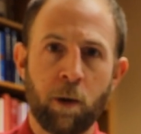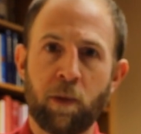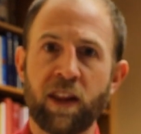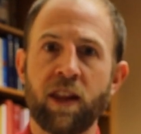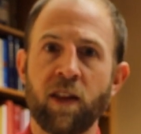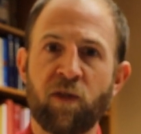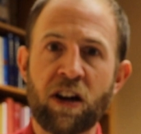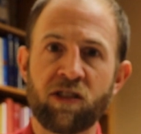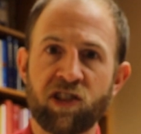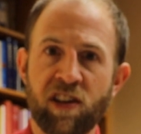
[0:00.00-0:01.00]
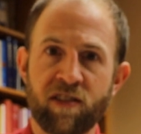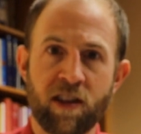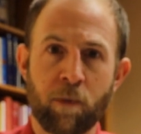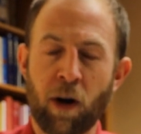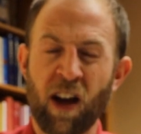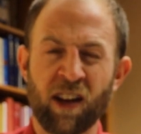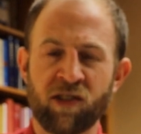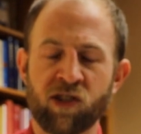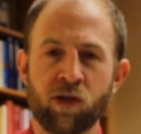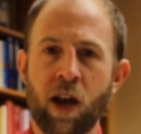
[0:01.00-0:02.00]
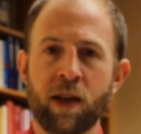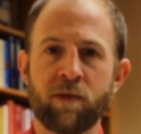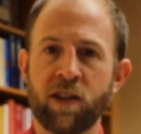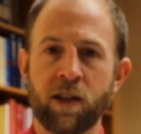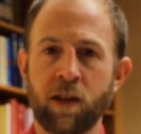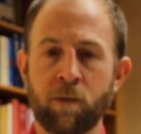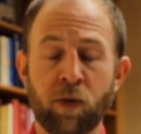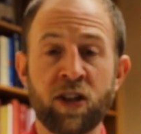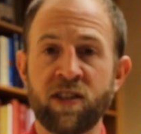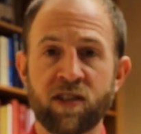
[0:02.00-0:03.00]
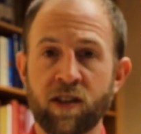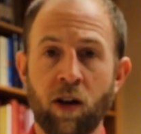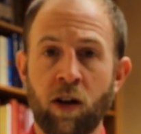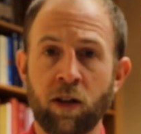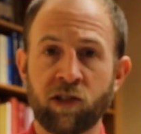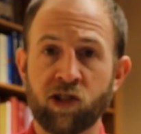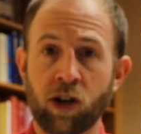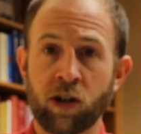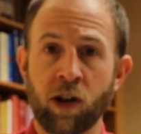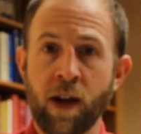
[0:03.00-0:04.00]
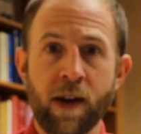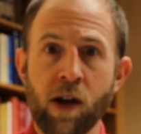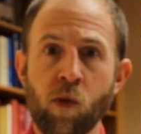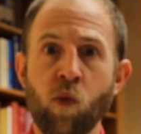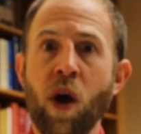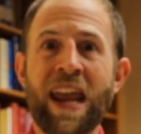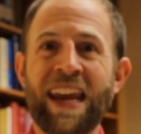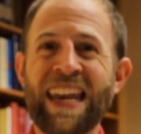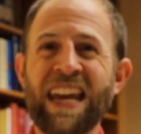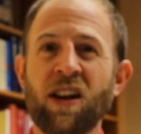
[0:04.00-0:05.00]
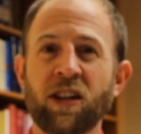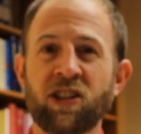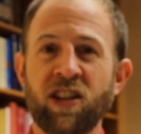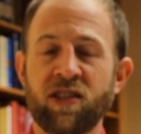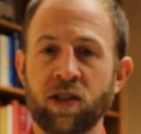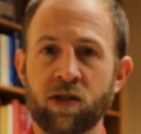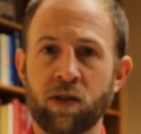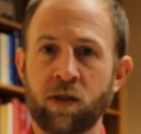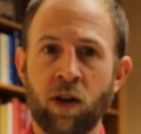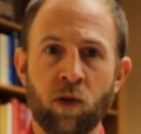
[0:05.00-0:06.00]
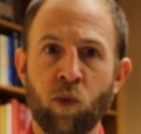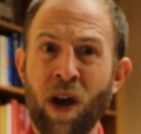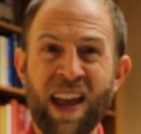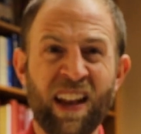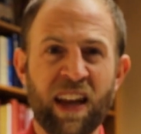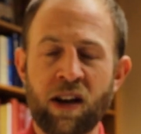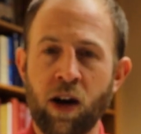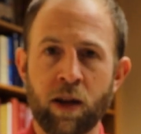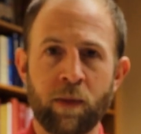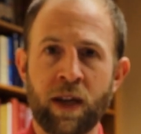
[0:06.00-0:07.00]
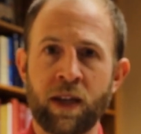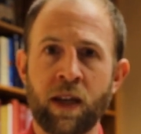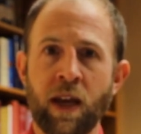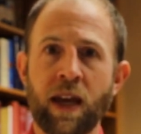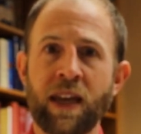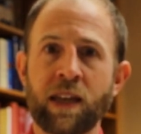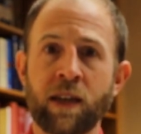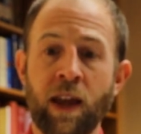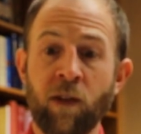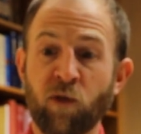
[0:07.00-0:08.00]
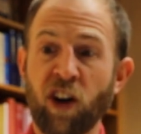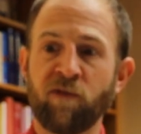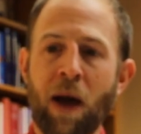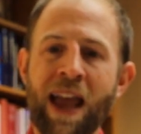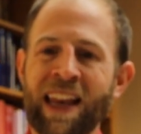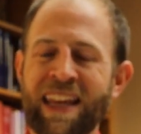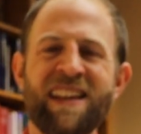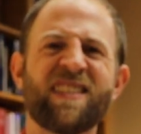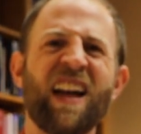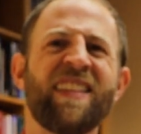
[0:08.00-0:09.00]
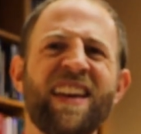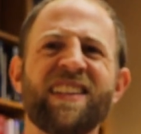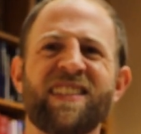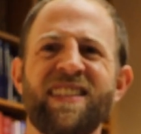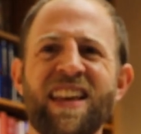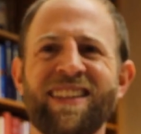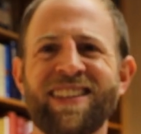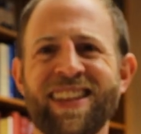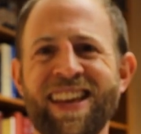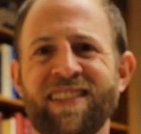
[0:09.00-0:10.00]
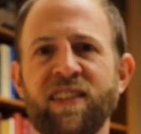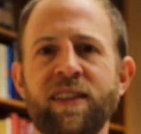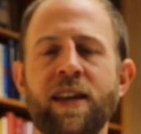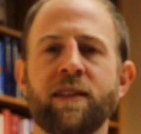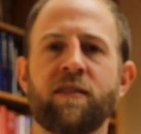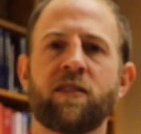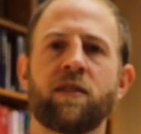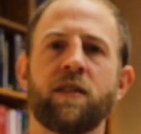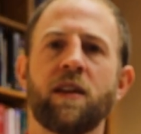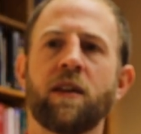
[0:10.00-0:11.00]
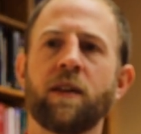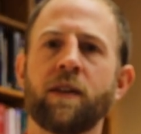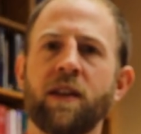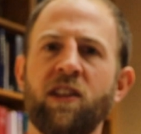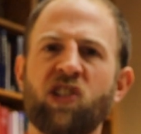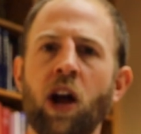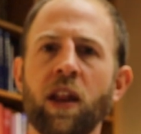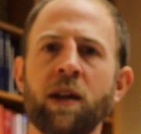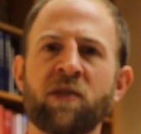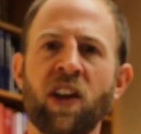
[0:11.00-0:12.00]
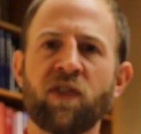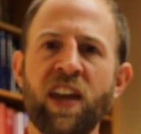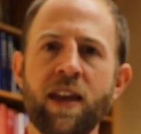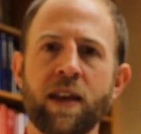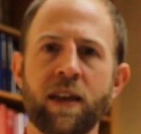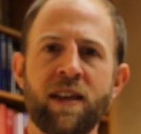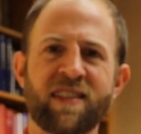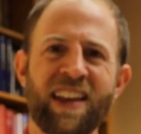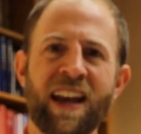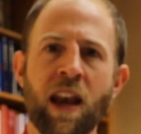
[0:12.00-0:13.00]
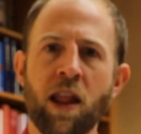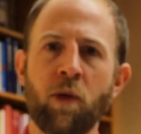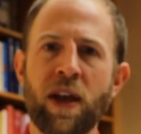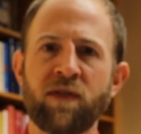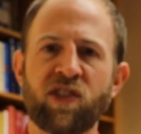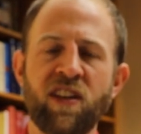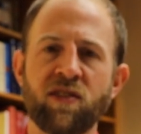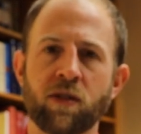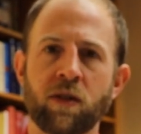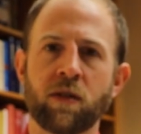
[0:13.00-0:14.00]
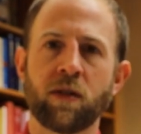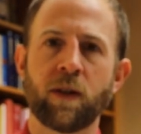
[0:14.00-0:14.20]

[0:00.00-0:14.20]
But then the Pharisees and the scribes and the priests all start weighing in on Jesus or, or wailing on him. And, and in front of Pilate, he's done this and this and this and this. He's calling himself king. He's standing in the way of Caesar.